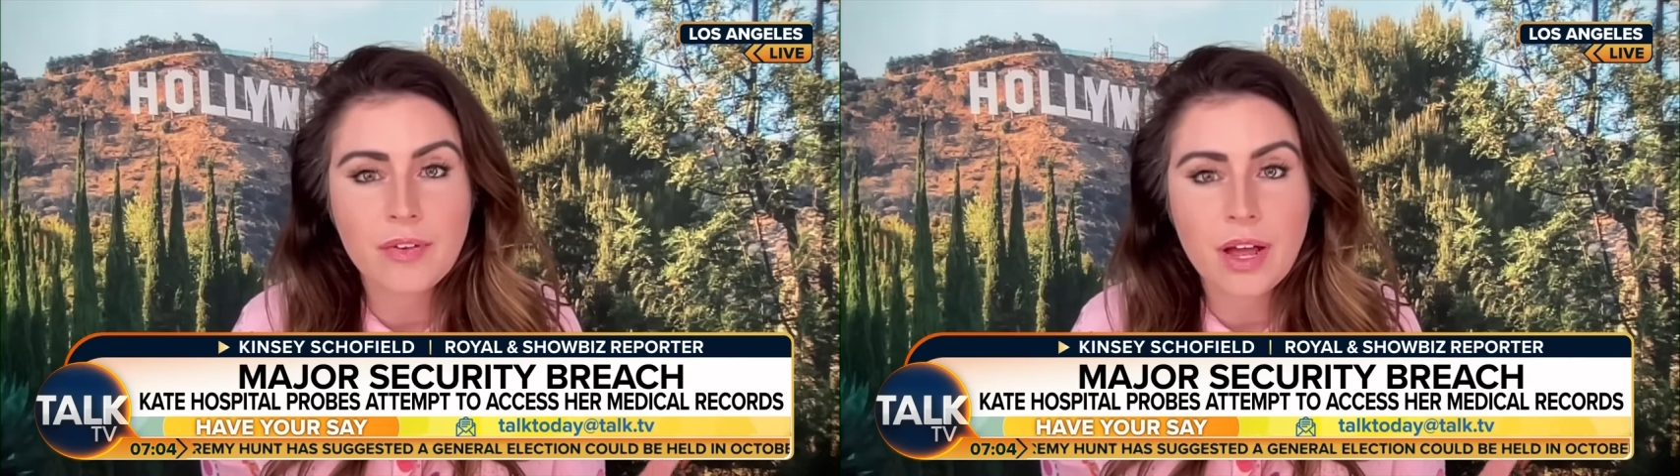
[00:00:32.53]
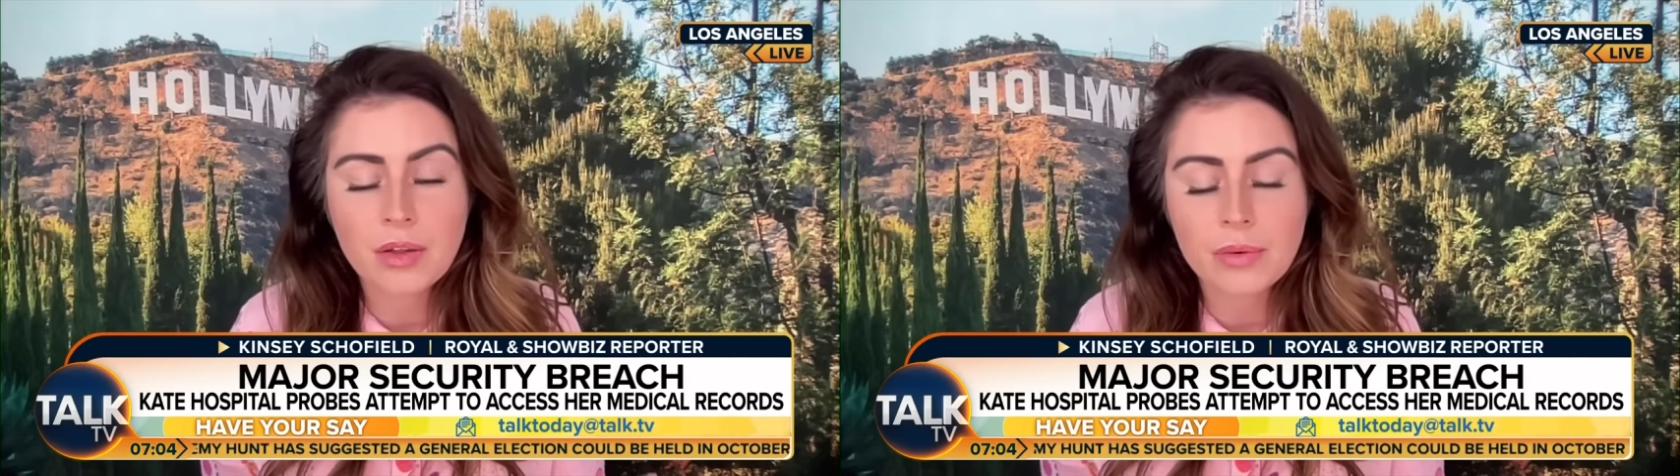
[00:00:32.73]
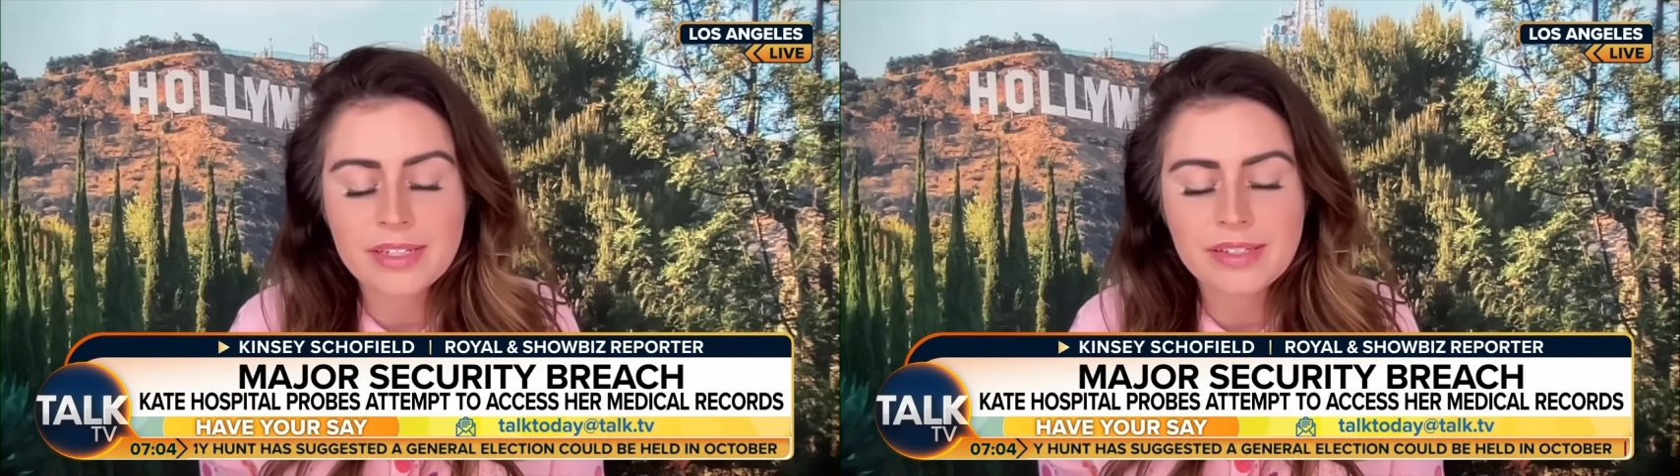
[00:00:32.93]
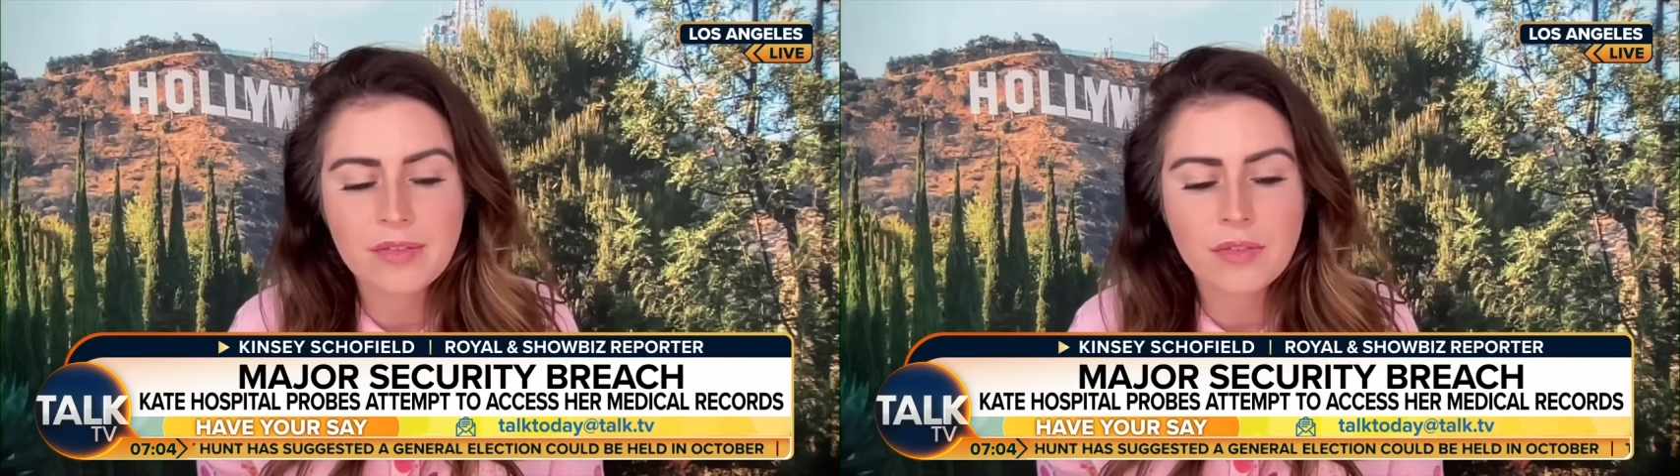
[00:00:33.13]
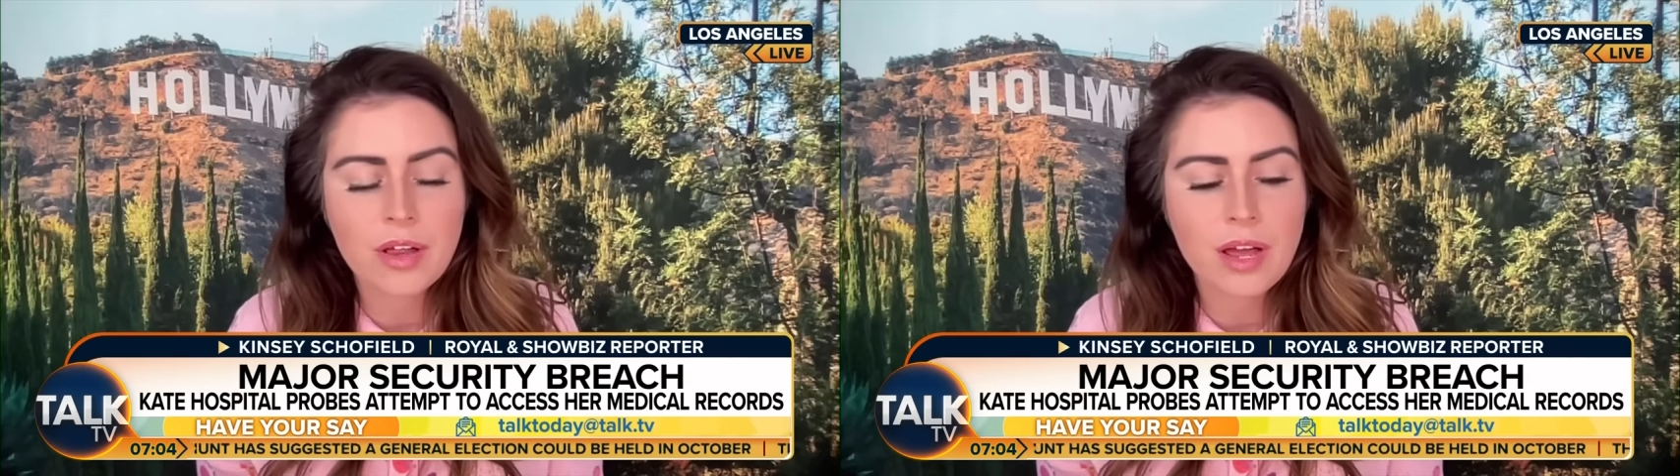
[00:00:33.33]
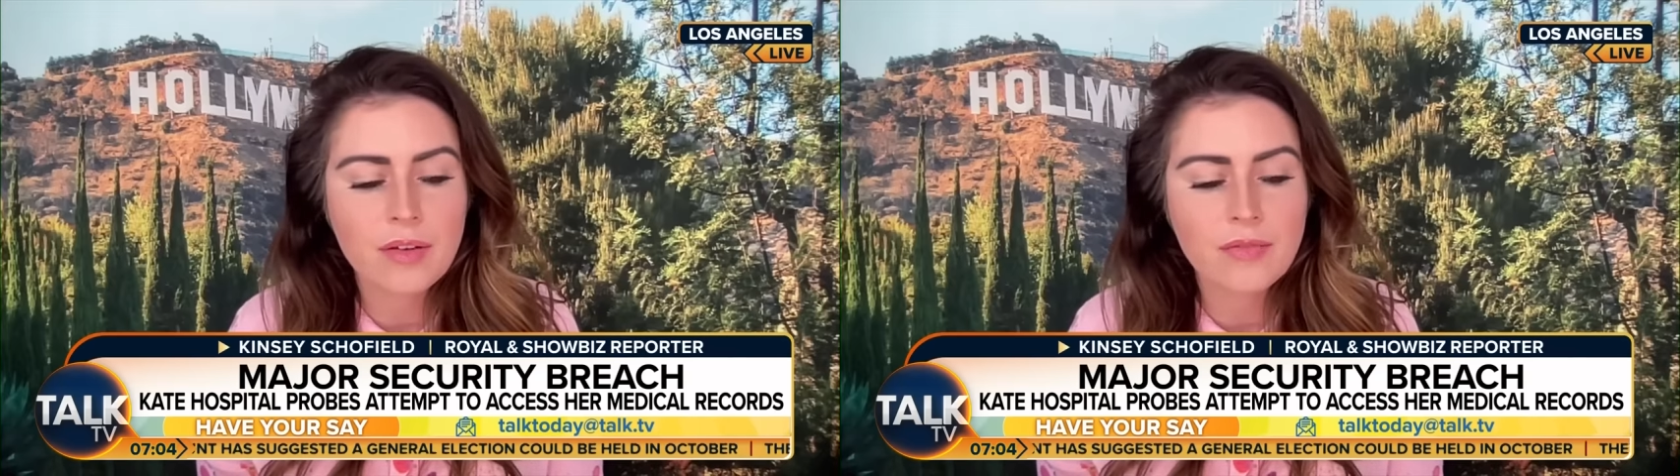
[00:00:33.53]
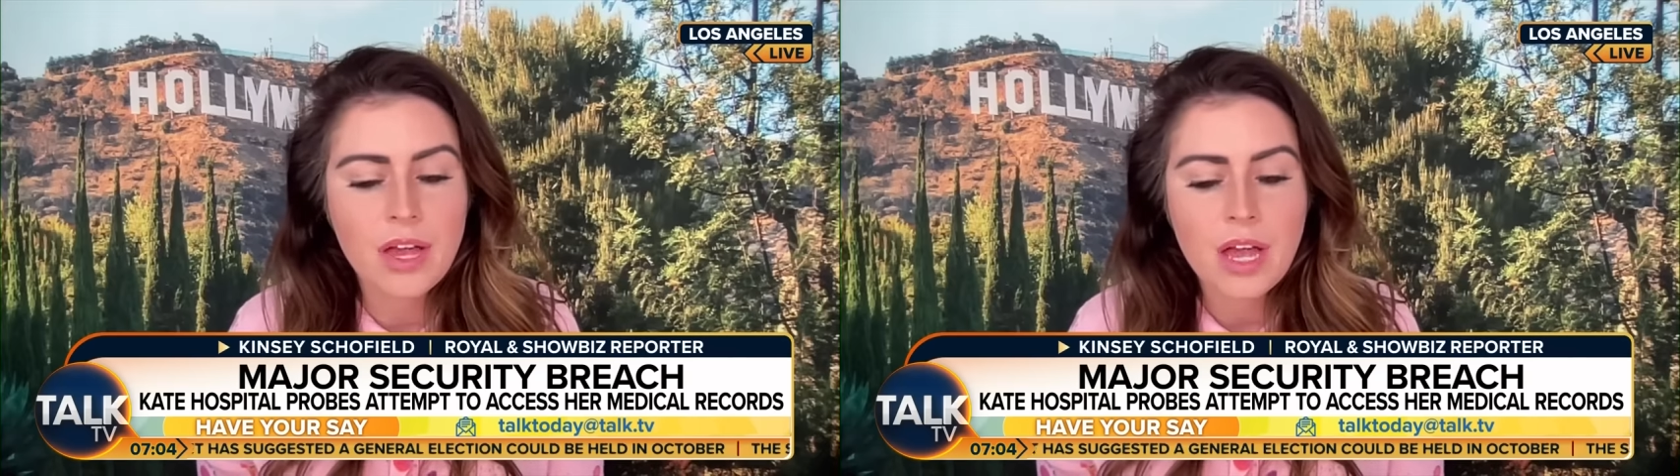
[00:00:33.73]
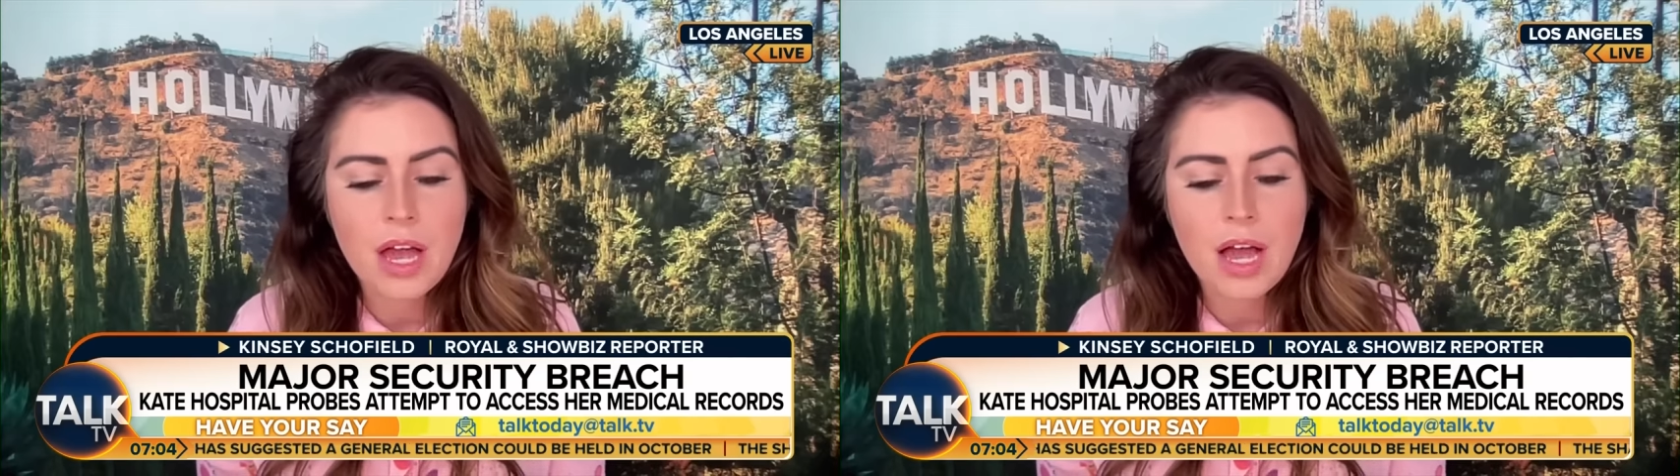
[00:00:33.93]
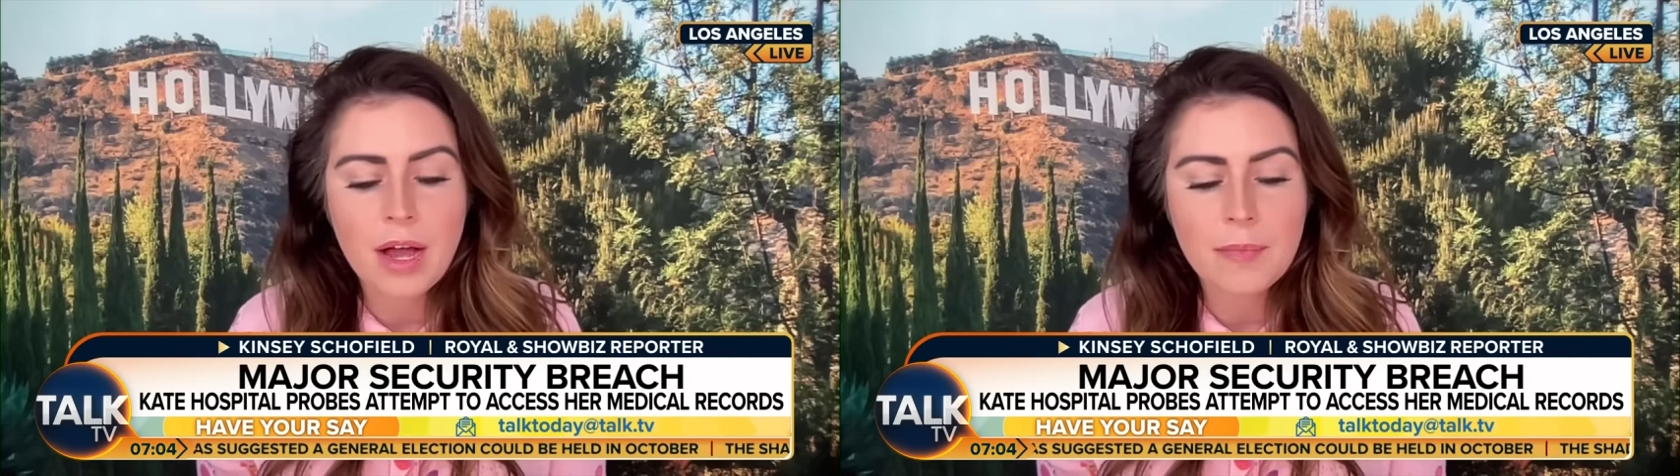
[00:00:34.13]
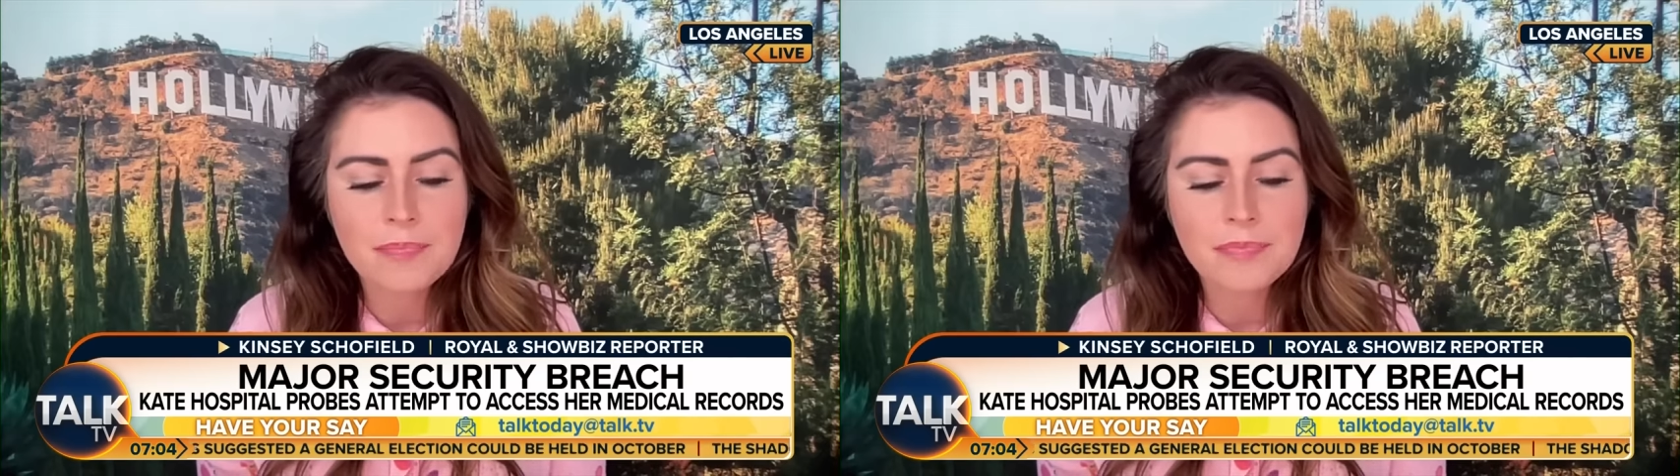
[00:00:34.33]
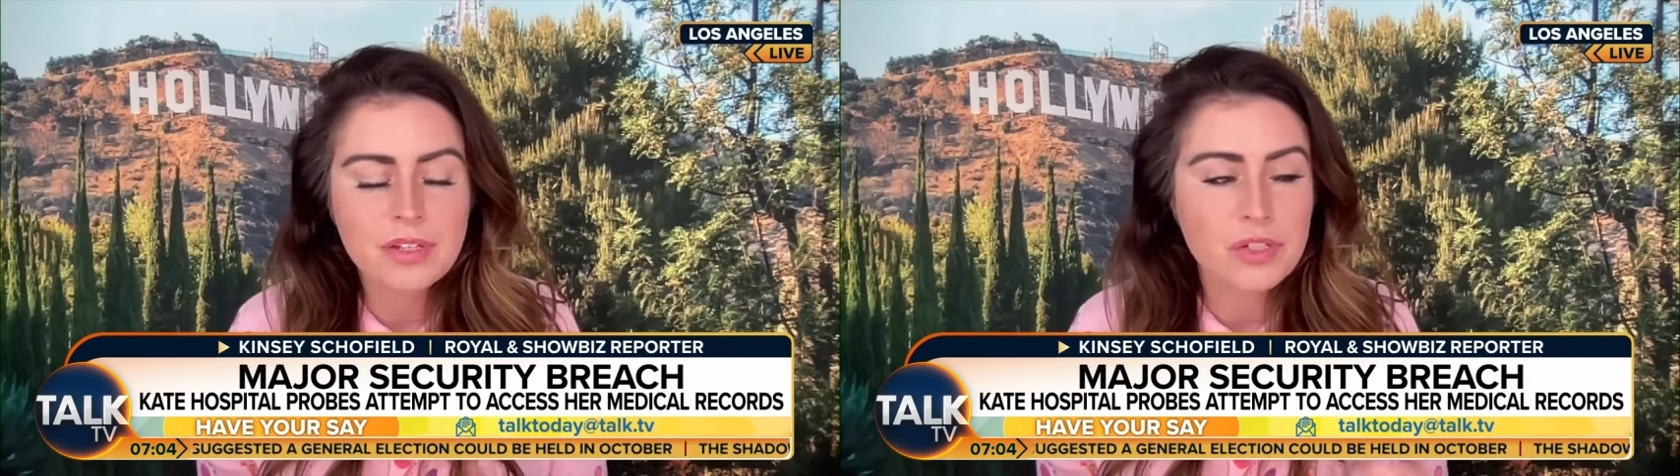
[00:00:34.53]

following several of, um,